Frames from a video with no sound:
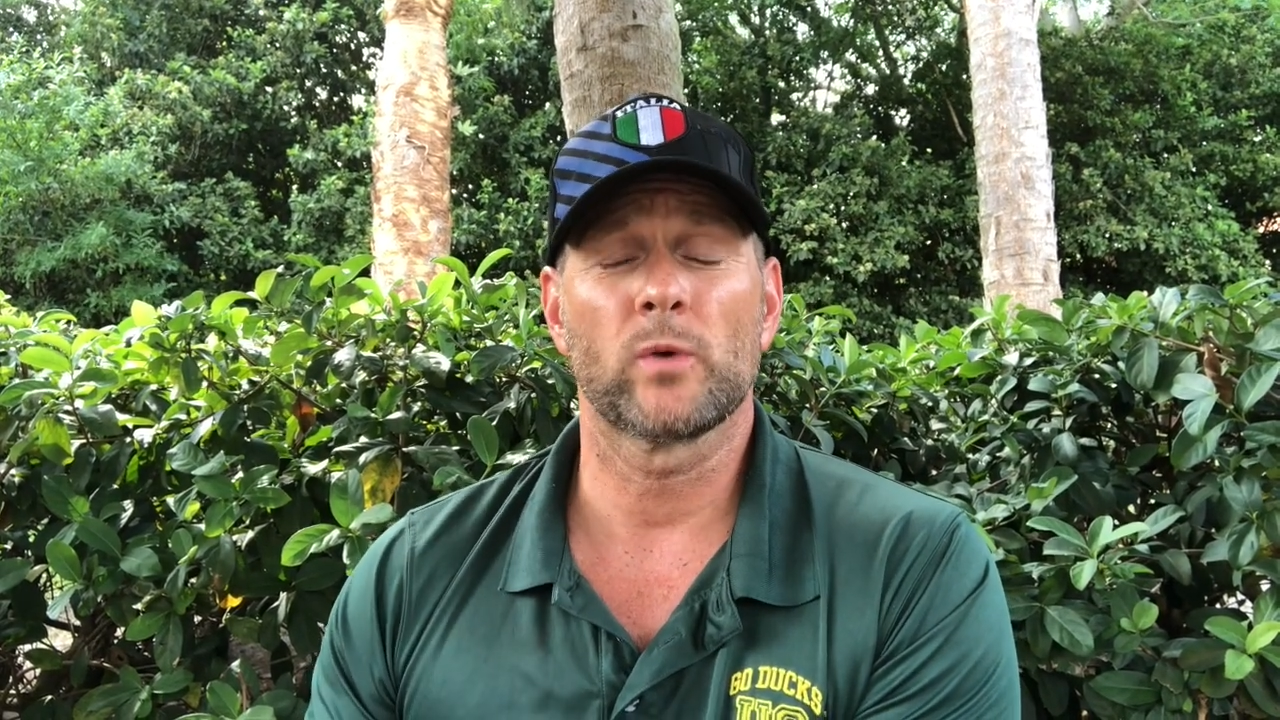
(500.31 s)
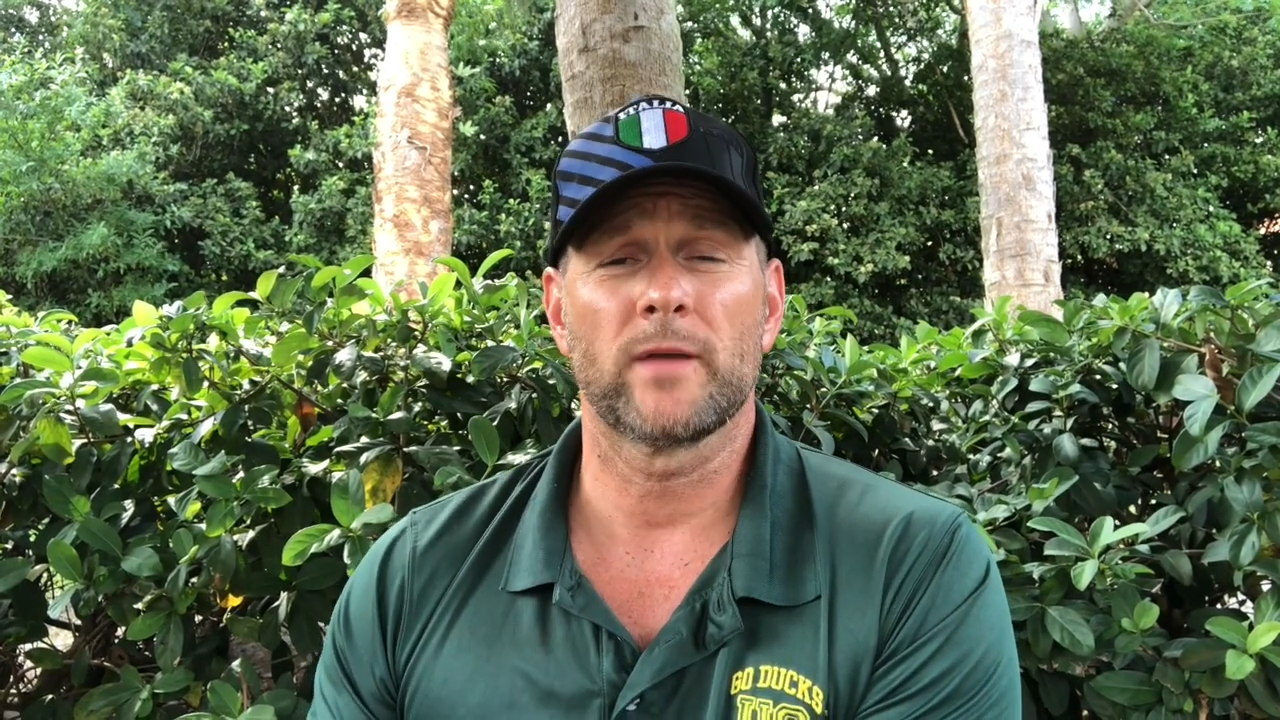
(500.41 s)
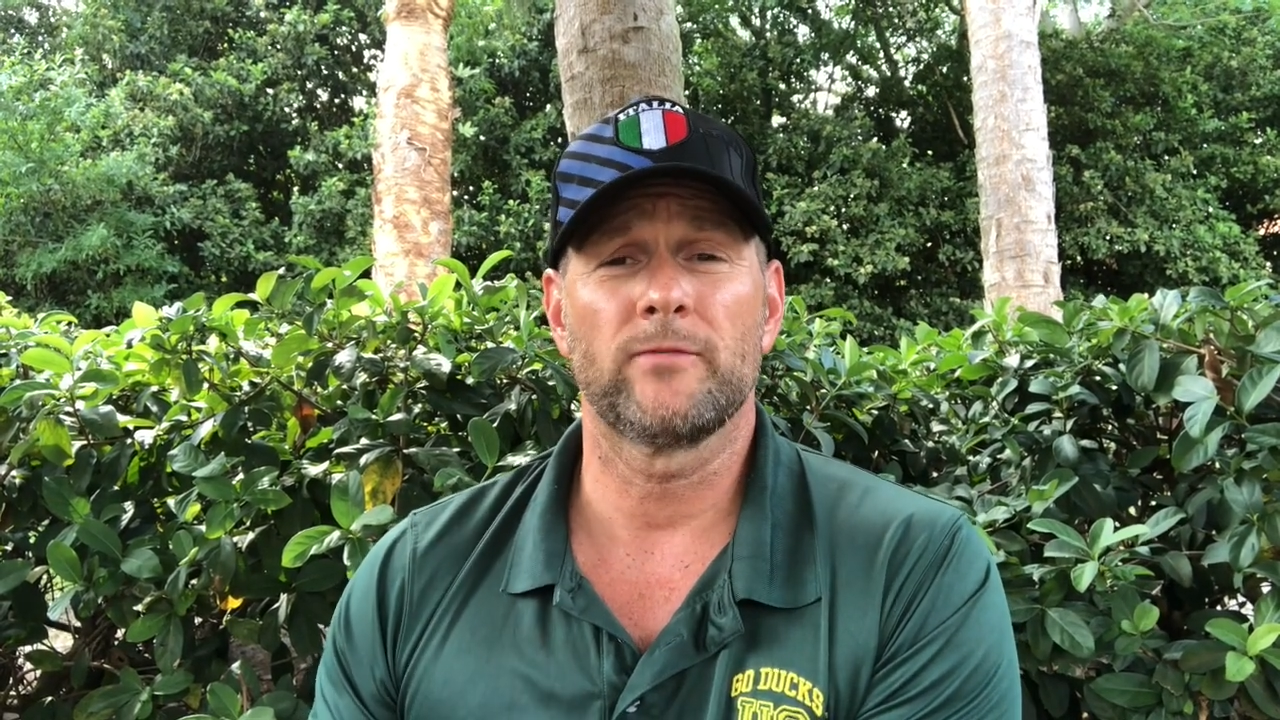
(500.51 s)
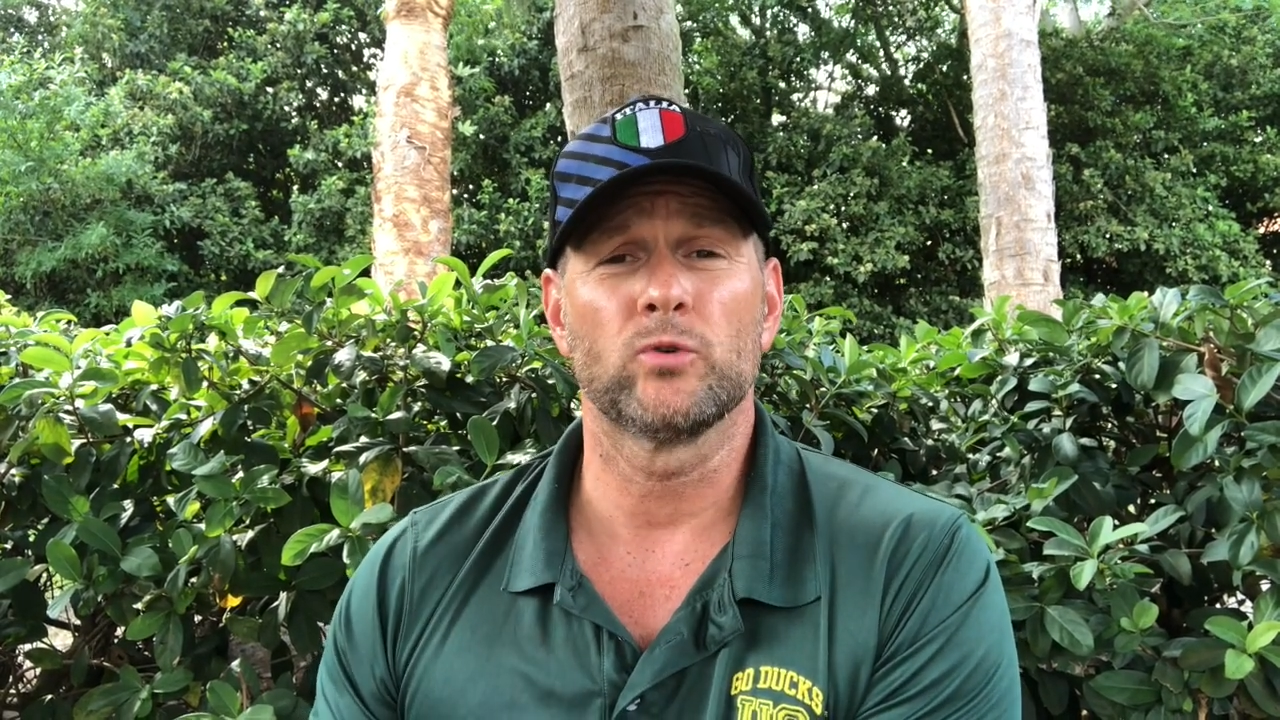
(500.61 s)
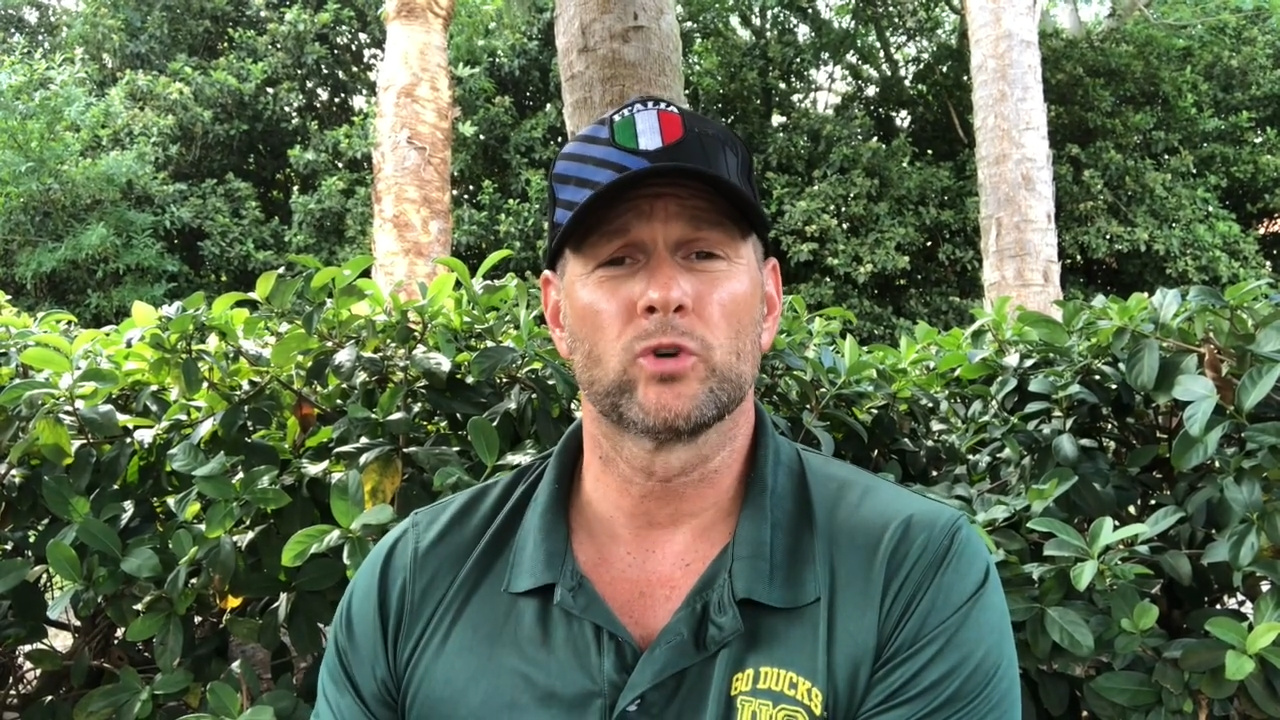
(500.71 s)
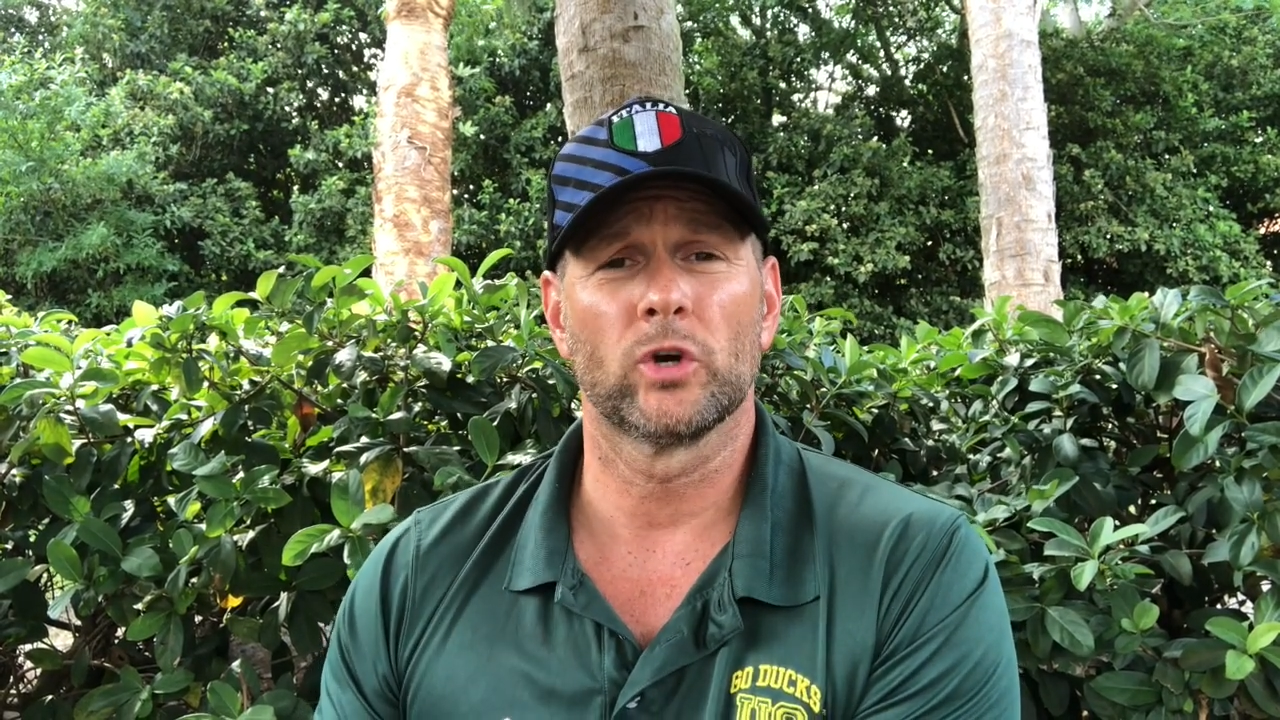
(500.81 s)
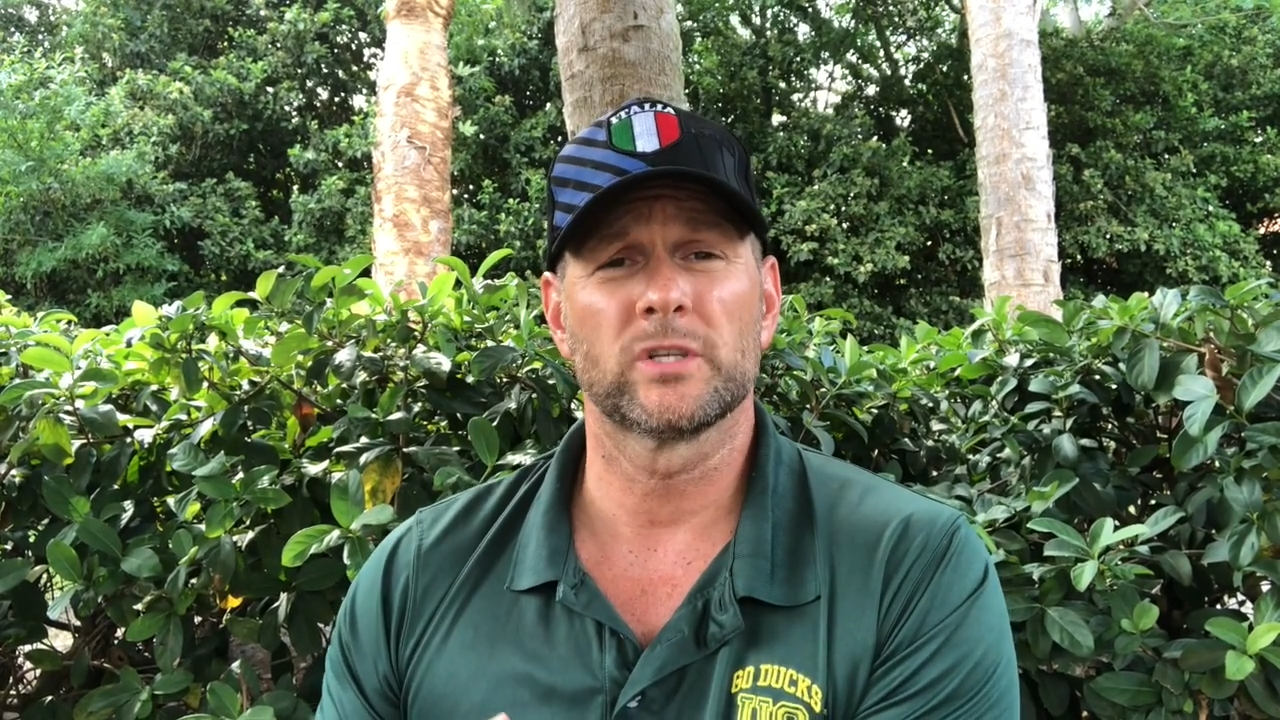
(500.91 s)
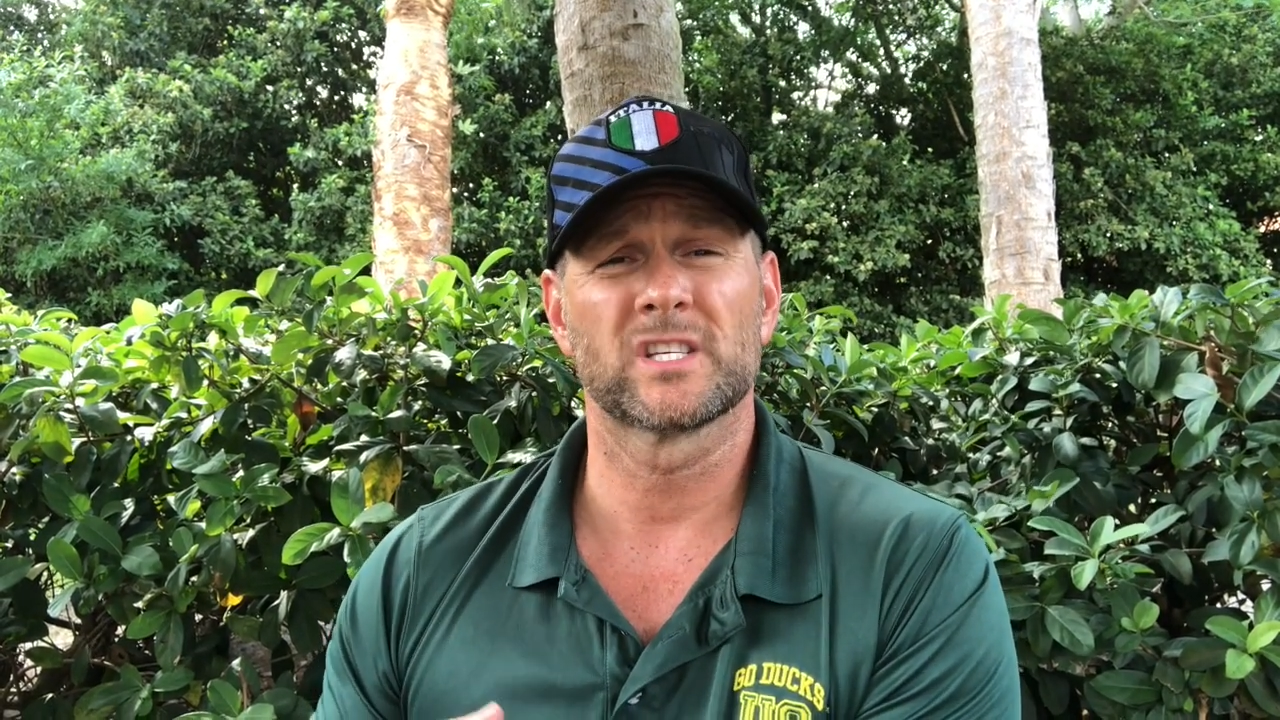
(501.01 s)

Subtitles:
if you could